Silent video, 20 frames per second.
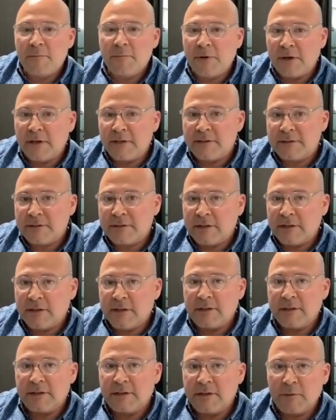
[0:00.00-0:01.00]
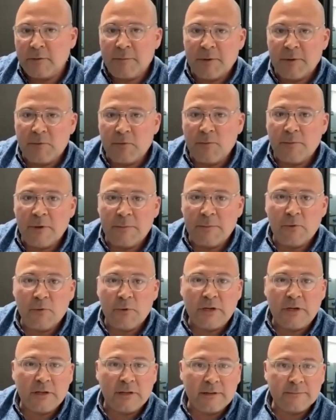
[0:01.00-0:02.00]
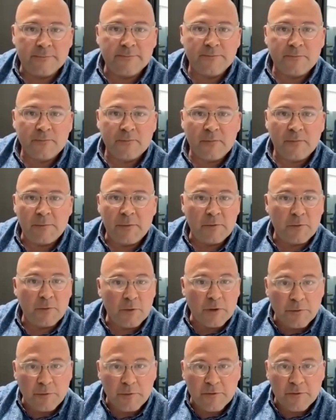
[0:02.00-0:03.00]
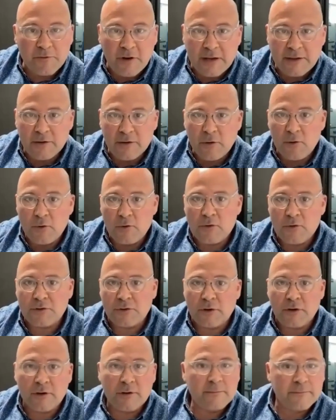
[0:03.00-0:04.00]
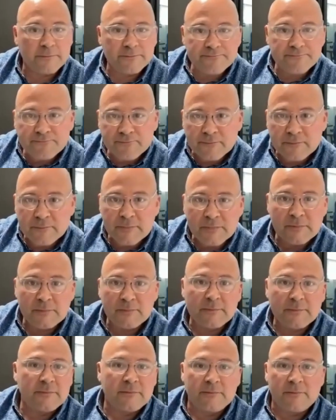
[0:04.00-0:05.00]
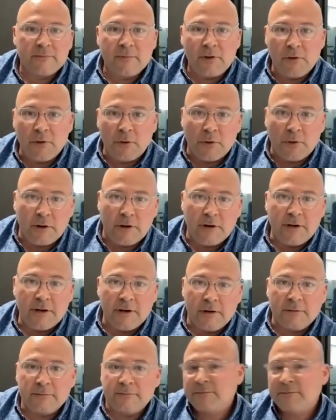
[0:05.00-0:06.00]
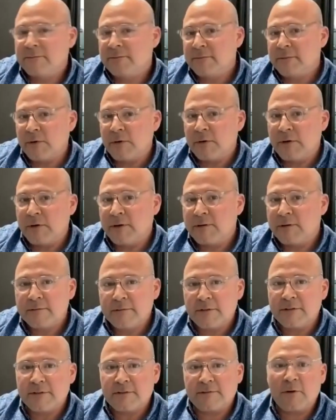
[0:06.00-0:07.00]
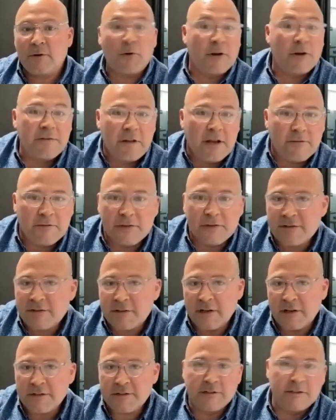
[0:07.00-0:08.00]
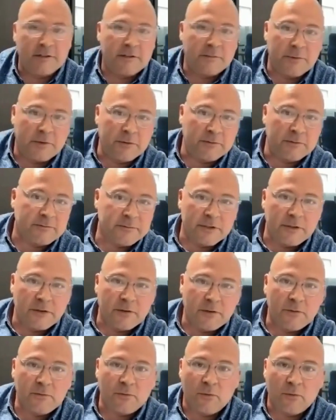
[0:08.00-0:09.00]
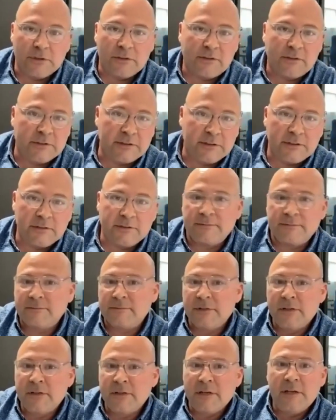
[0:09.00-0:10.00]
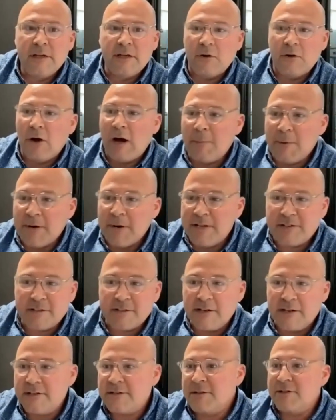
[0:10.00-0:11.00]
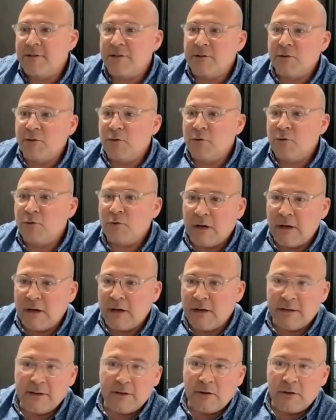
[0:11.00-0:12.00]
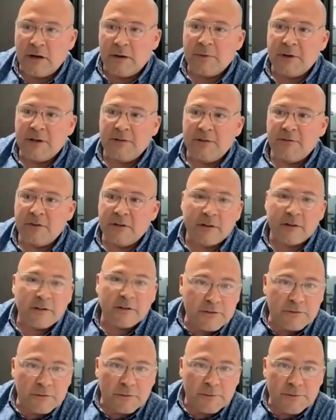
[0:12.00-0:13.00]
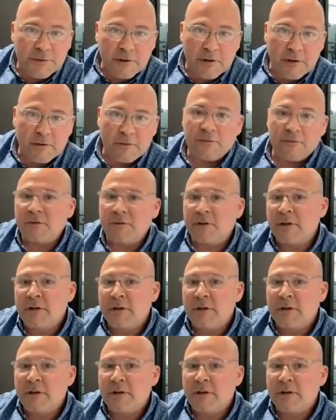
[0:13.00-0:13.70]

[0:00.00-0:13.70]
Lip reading: but you know, maybe we can refine those, or you know, or even have a discussion about, you know, what you know, how many studies to do, you know, how many vehicles to observe,